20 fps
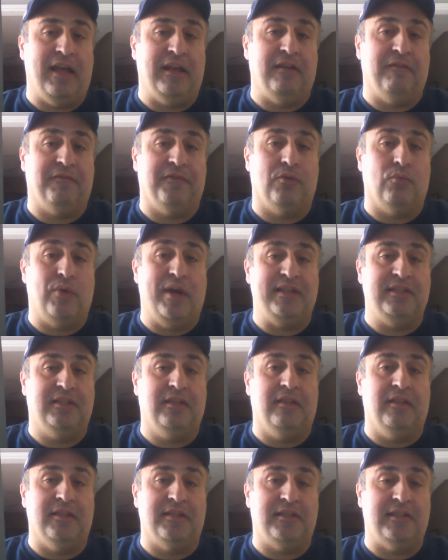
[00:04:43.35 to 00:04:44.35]
And if the
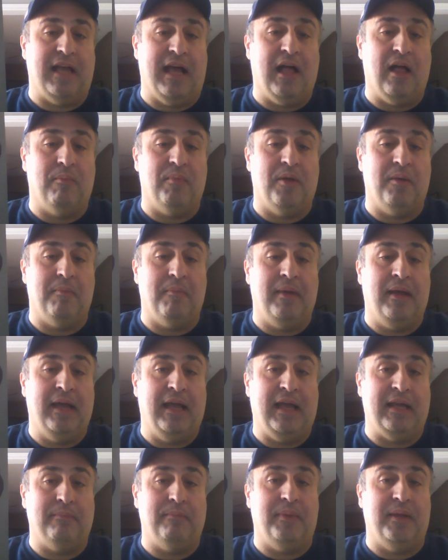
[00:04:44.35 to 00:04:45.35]
rest of this album
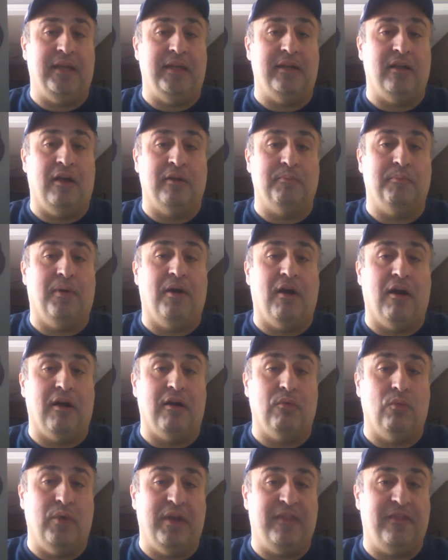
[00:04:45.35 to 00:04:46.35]
had been on
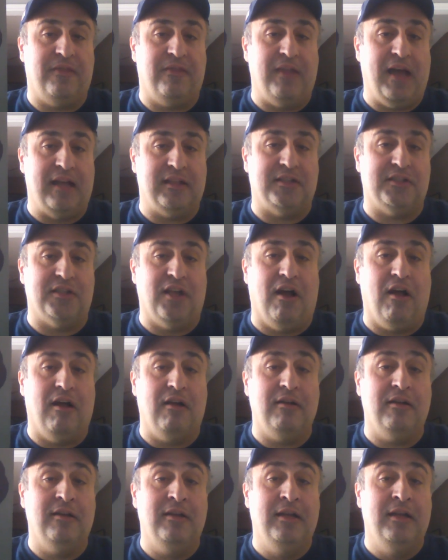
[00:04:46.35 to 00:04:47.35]
par with that
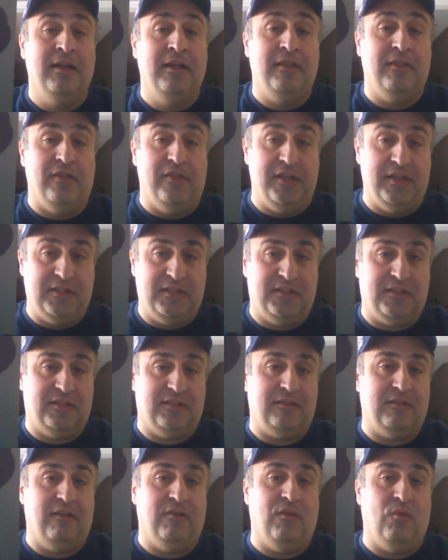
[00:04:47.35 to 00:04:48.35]
song,
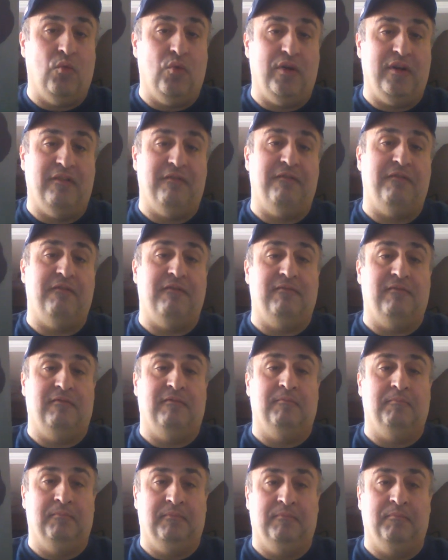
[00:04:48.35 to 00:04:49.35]
this would have
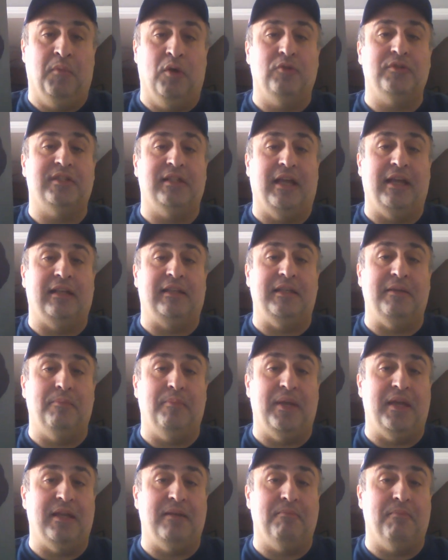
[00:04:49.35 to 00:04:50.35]
most likely
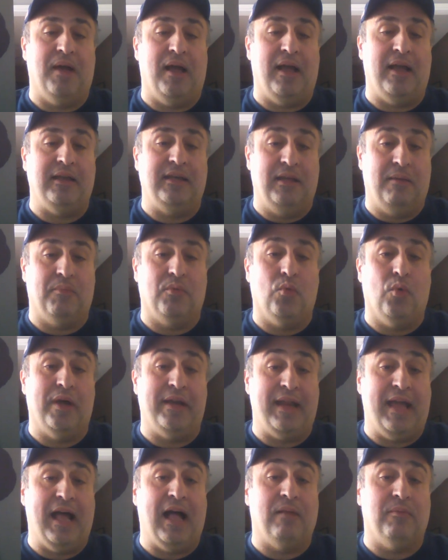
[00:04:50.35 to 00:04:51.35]
been my number
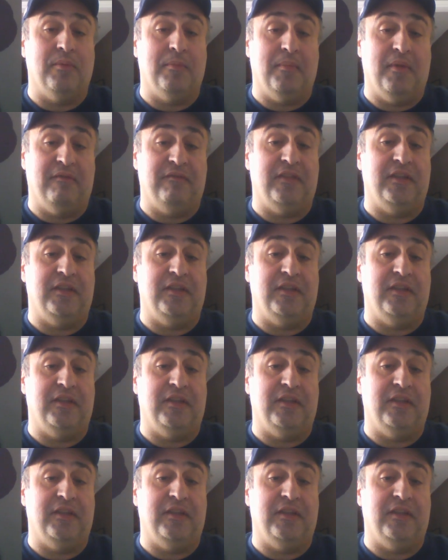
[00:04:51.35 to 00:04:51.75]
one album of